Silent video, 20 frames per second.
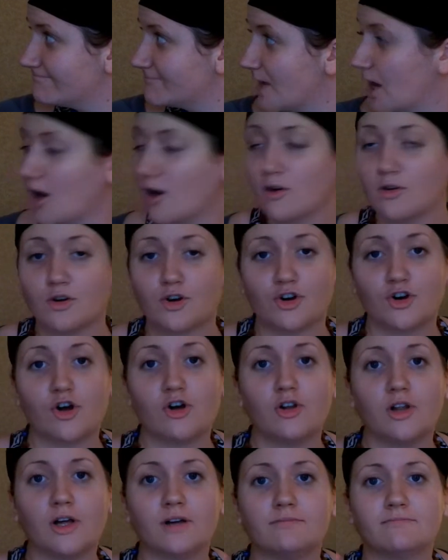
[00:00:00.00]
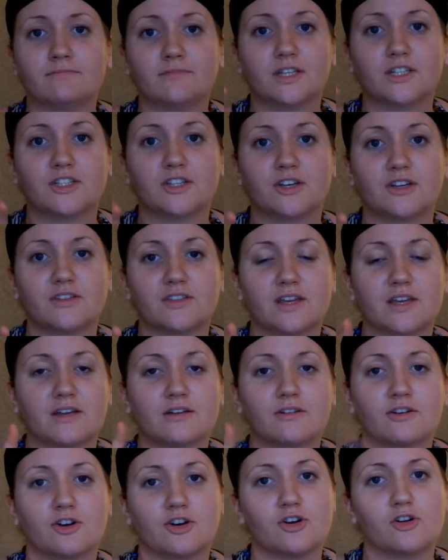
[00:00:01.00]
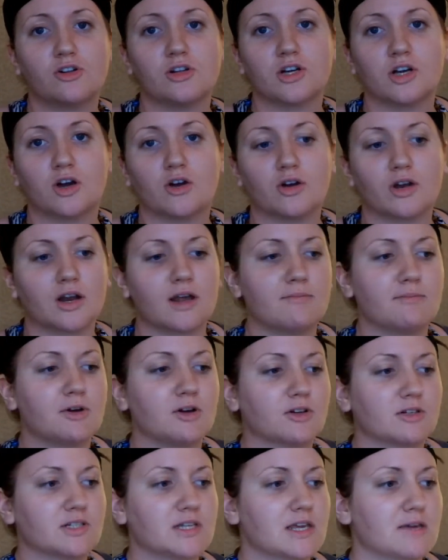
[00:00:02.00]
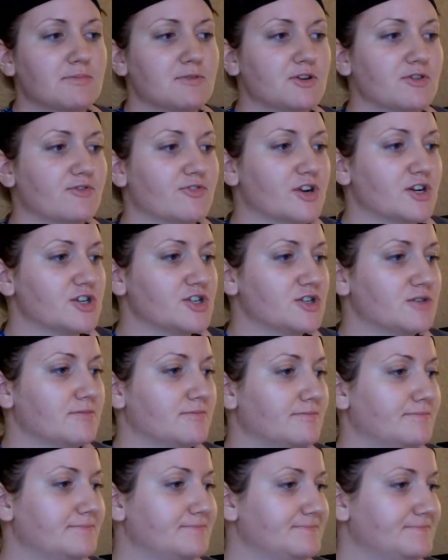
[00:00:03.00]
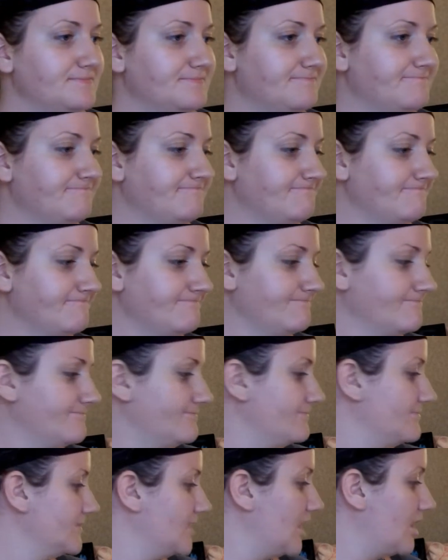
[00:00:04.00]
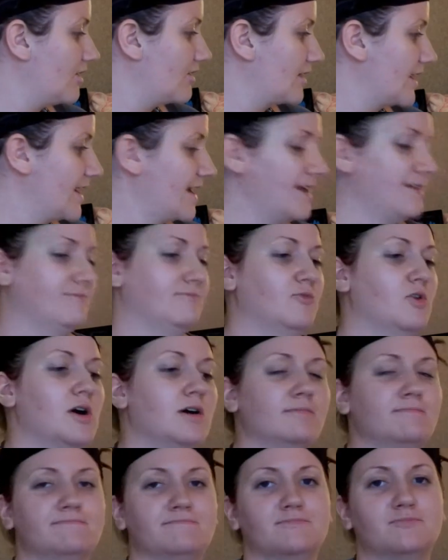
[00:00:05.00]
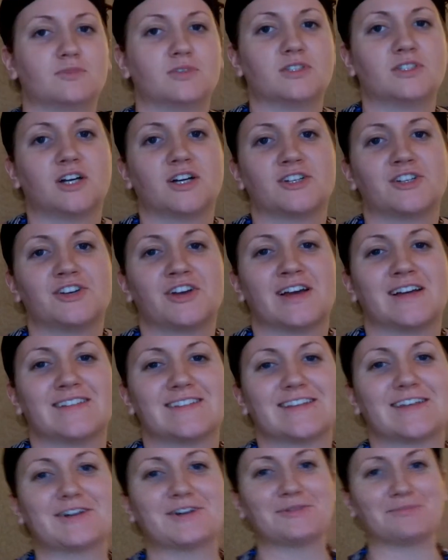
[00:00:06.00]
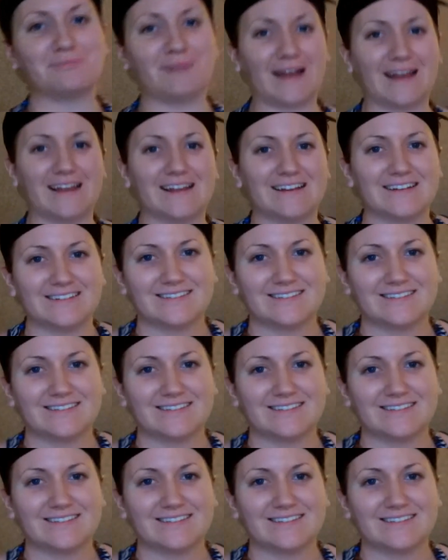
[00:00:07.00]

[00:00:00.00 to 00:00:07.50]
Oh, granola. That's a good thing. Granola and coconut milk to keep in your fridge. Alrighty, well, I'll talk to you guys later. Bye.